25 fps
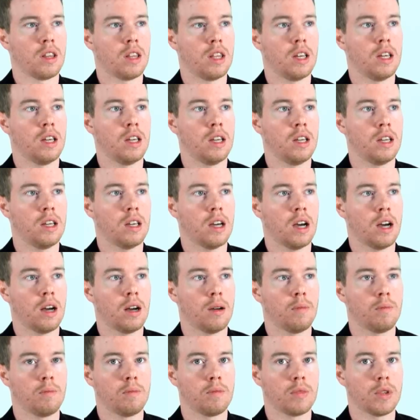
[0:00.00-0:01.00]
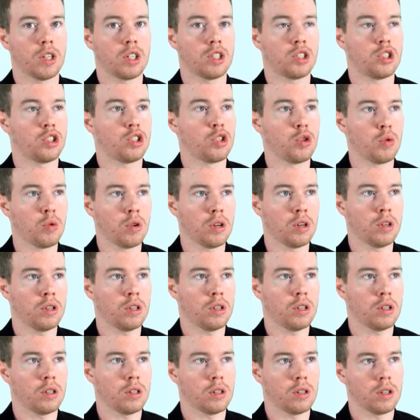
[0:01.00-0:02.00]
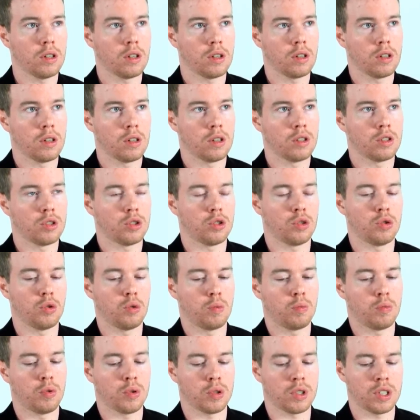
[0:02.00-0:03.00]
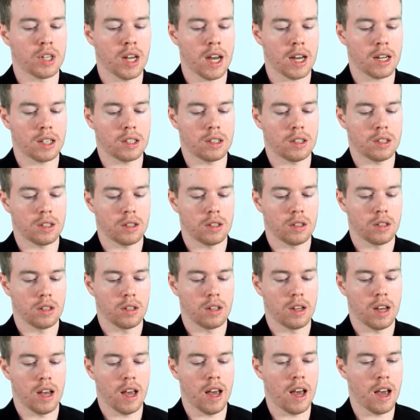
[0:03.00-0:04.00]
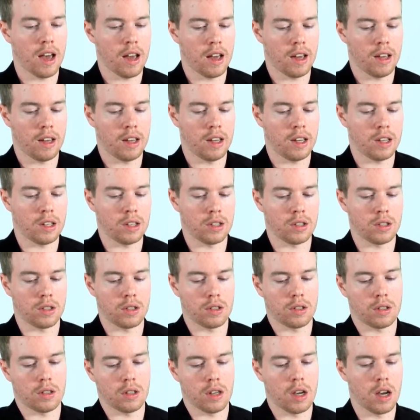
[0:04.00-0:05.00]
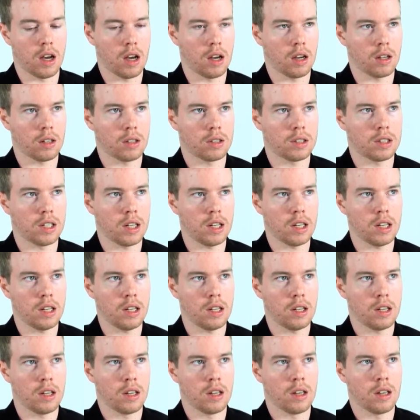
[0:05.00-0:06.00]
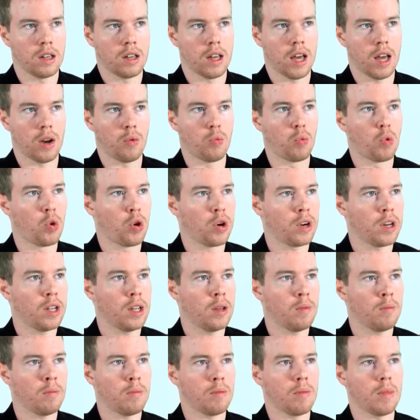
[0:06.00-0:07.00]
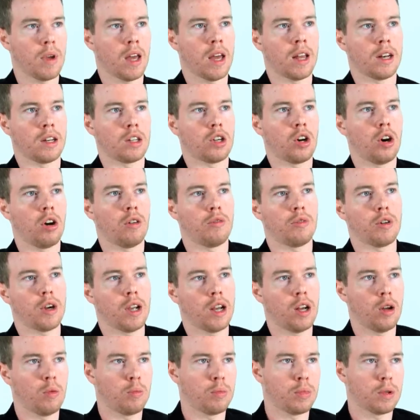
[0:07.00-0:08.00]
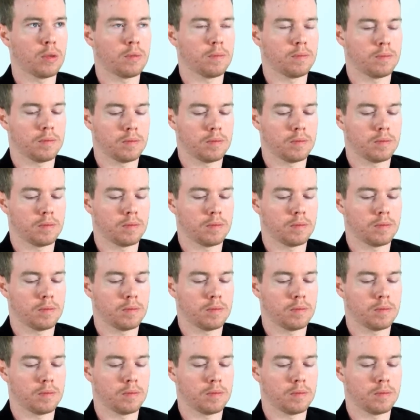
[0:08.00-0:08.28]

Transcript: the steward to protect his city and warn him and call for help.